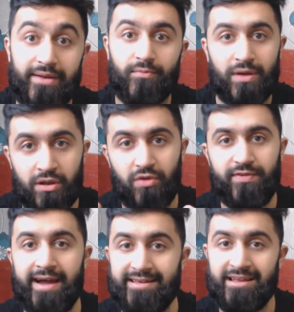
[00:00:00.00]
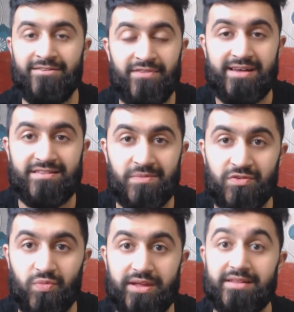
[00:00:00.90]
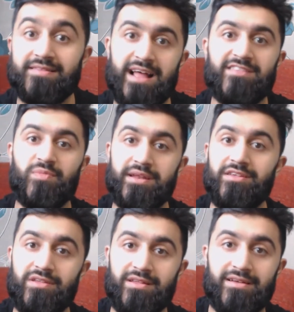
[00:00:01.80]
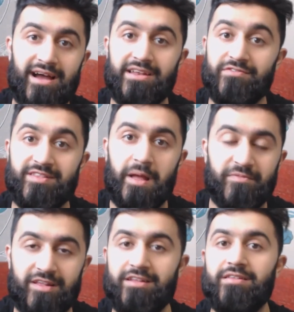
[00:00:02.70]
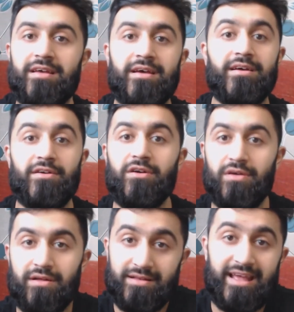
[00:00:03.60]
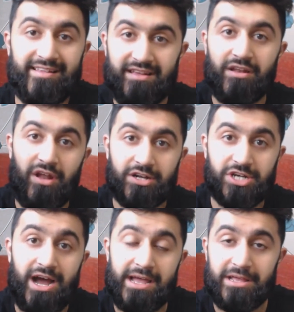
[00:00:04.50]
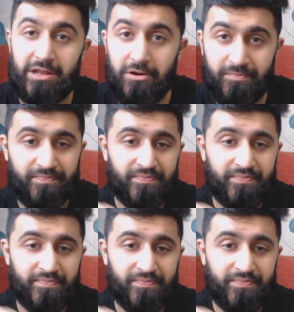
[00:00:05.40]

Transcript: when when Luffy identifies someone's weakness, that's when he kind of steps in and takes it a notch higher. You know.